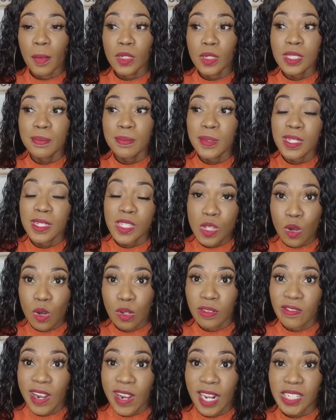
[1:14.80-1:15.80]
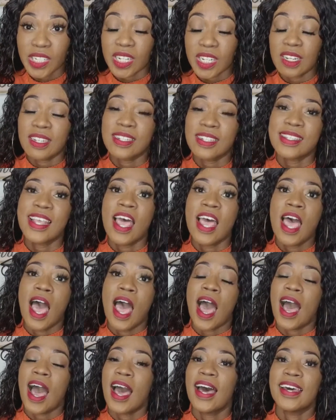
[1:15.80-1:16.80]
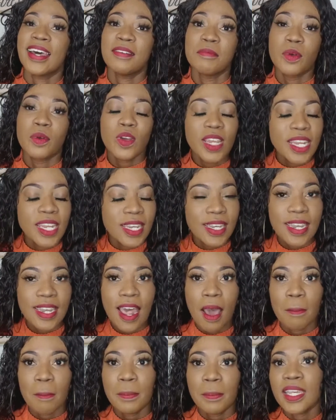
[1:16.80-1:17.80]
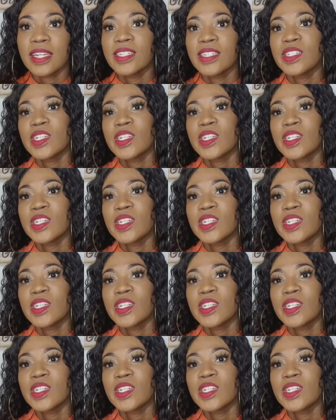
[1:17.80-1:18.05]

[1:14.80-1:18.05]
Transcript: skull fractures. I had brain damage.